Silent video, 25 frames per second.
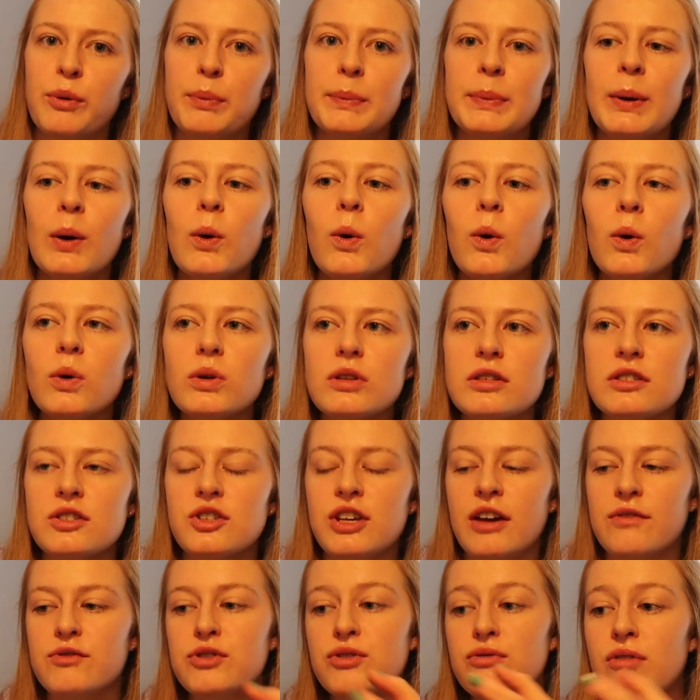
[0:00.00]

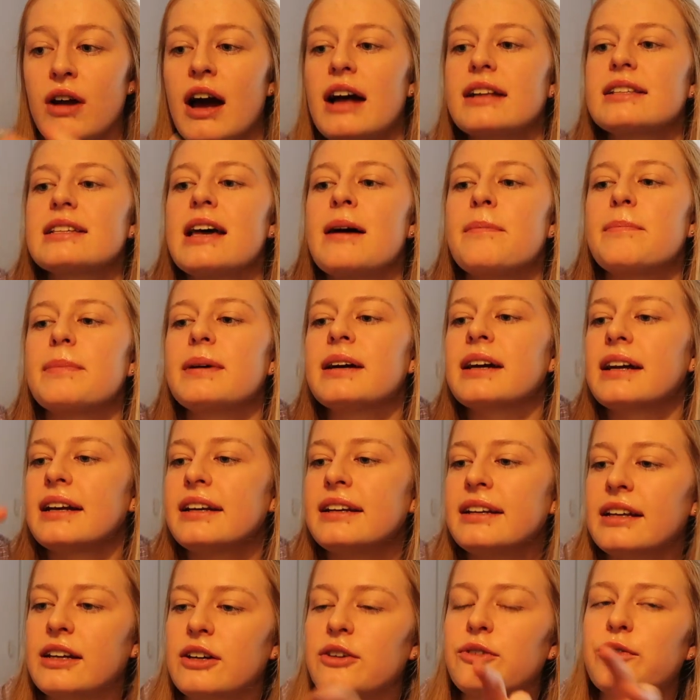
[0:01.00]
reports, you have to write up a
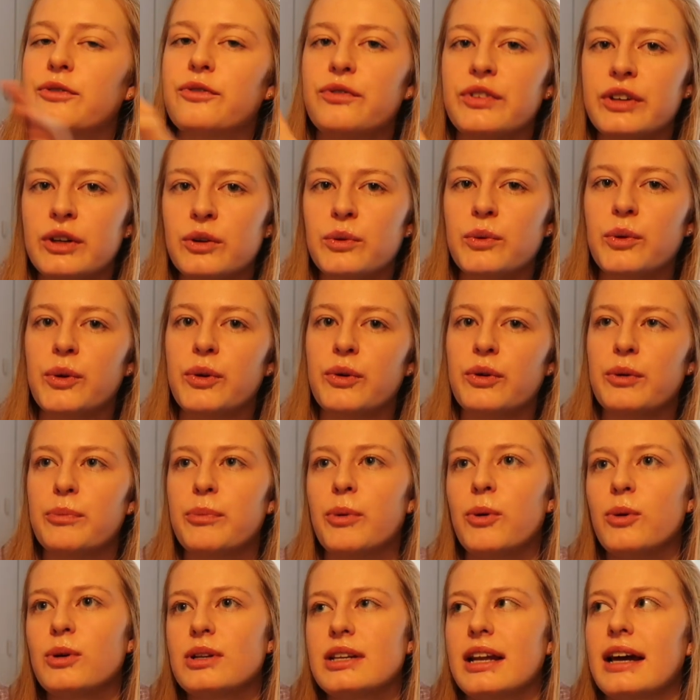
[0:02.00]
clinical fieldwork
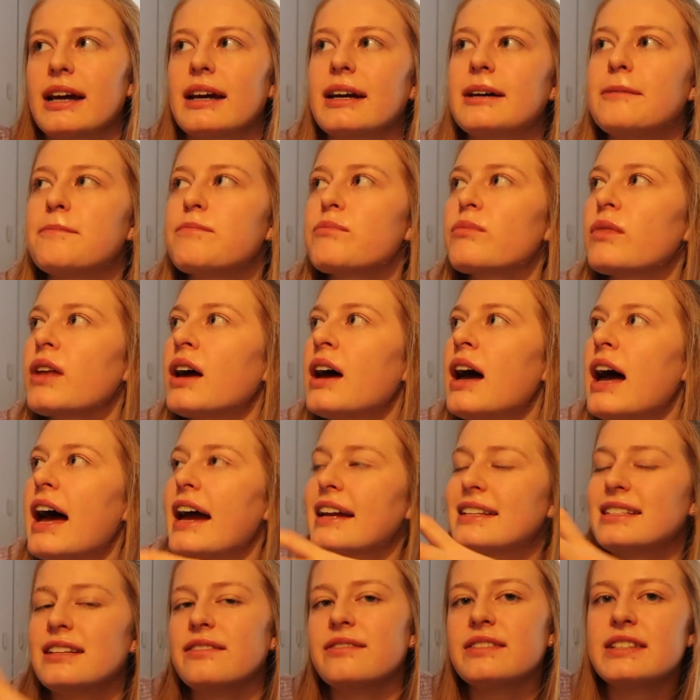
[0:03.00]
report, like a
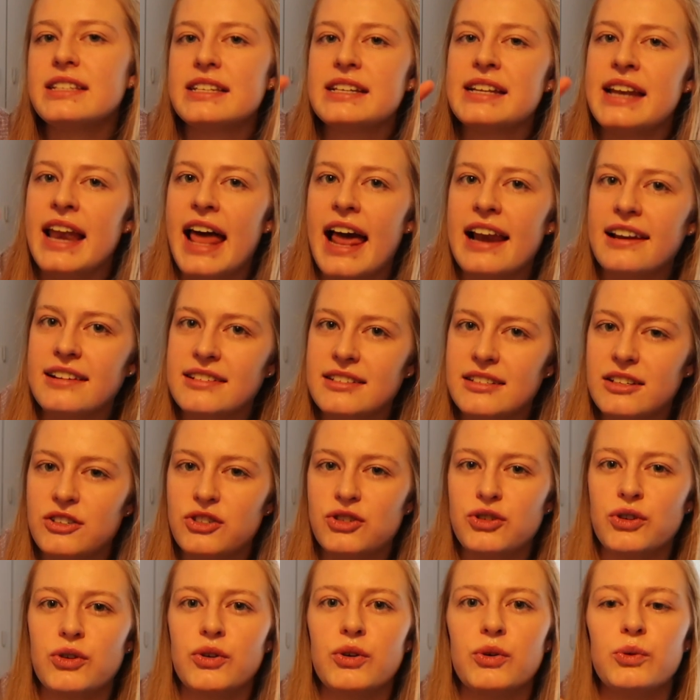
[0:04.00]
activity
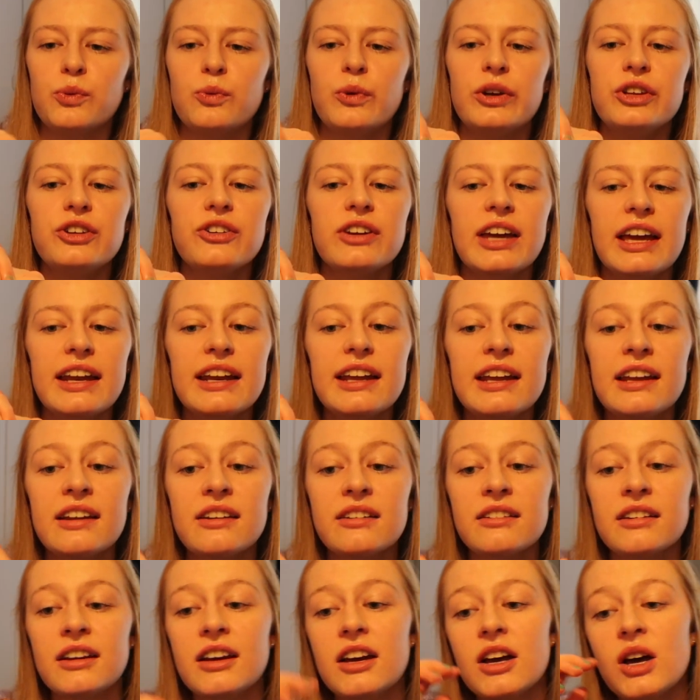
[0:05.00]
analysis. So when you get
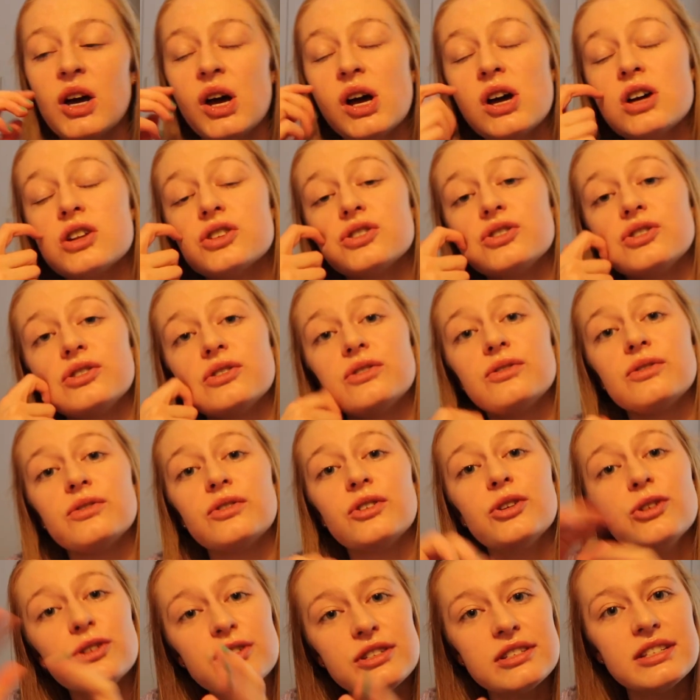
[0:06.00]
in to
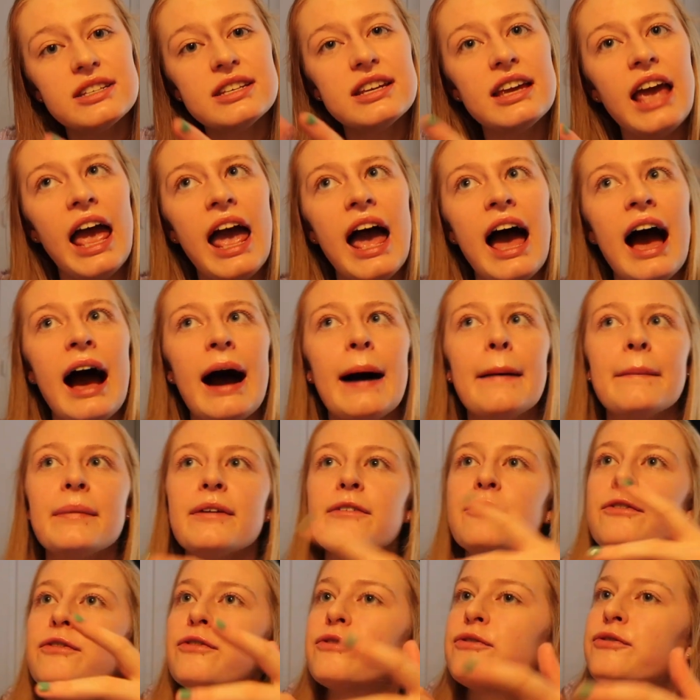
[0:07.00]
university,
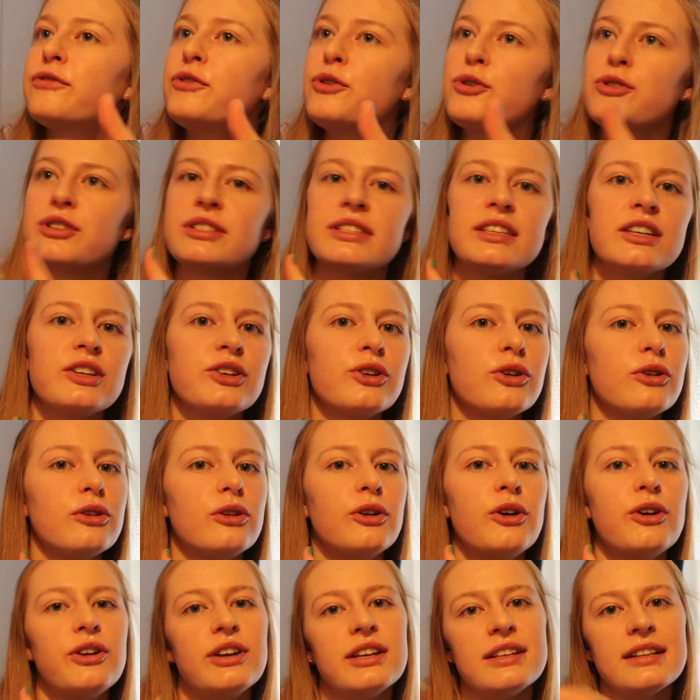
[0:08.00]
the first thing you'll
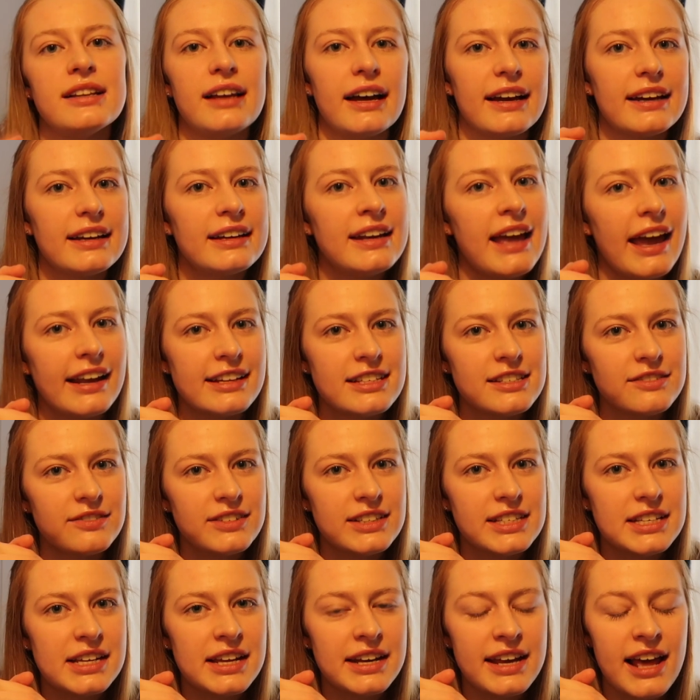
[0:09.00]
learn is like an
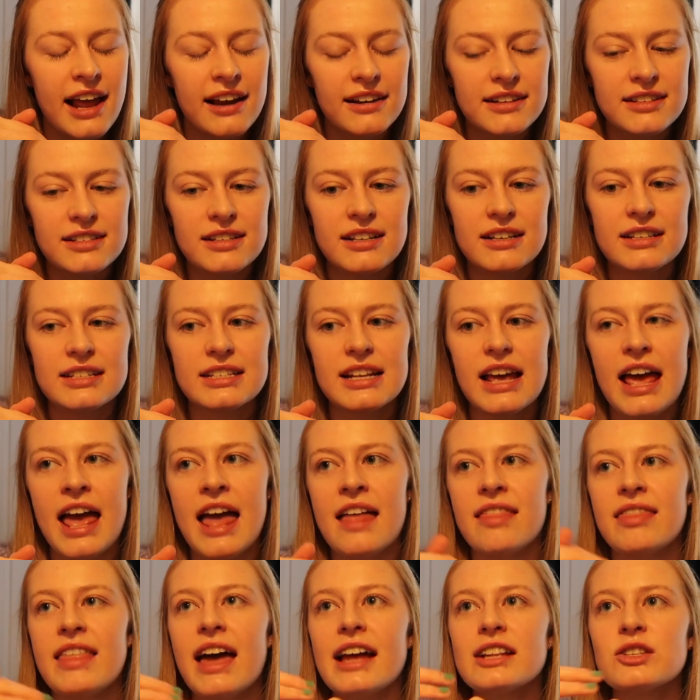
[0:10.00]
activity analysis,
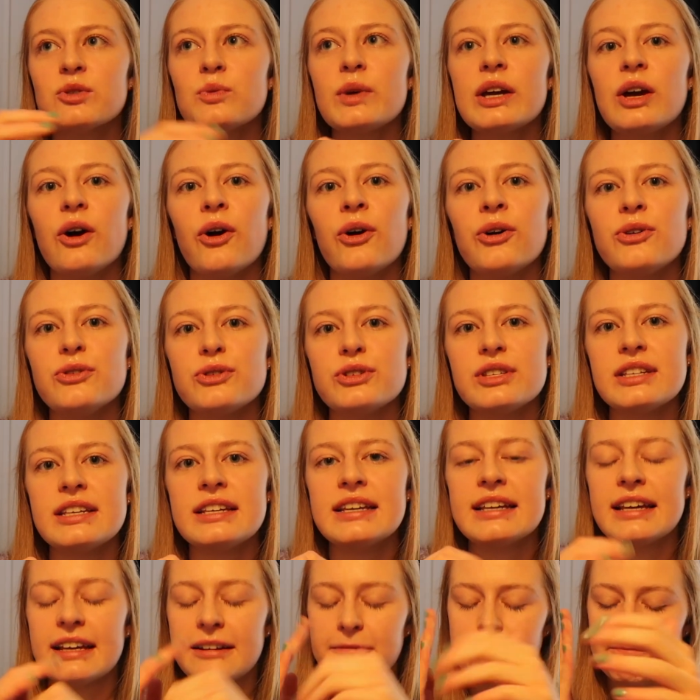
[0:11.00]
and that's where
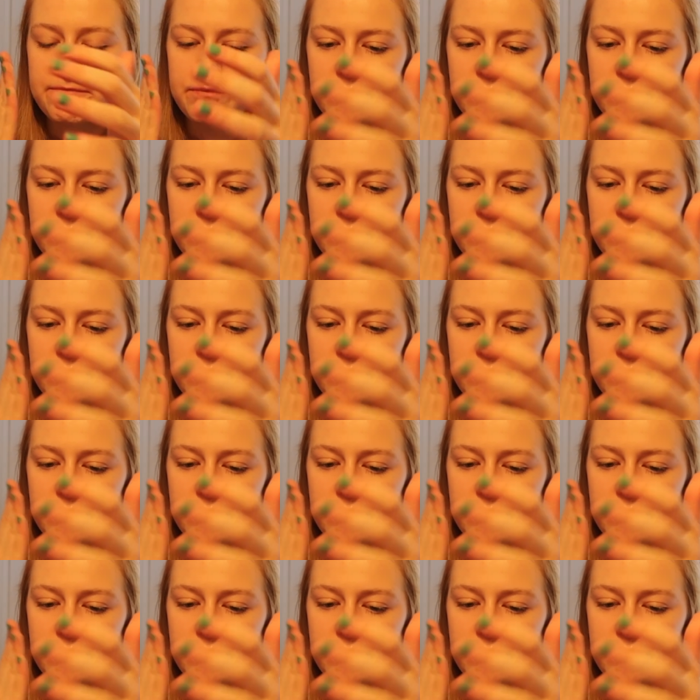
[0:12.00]
OT